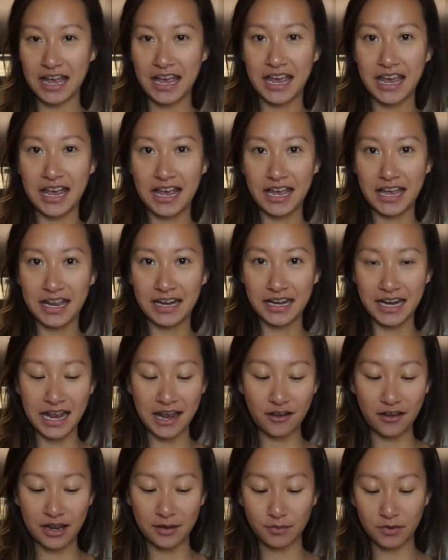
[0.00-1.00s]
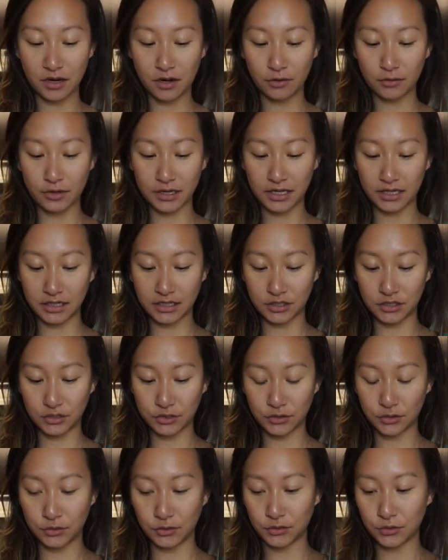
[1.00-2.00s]
And now I'm going
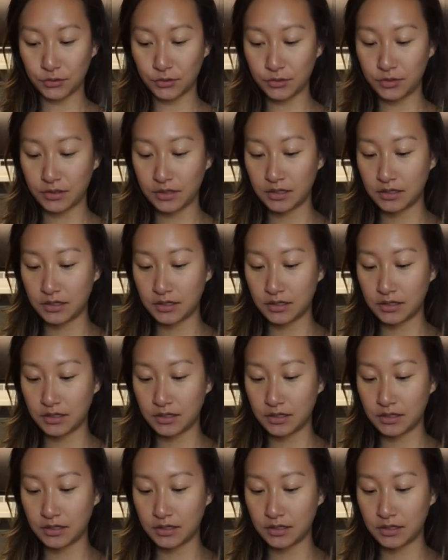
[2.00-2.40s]
to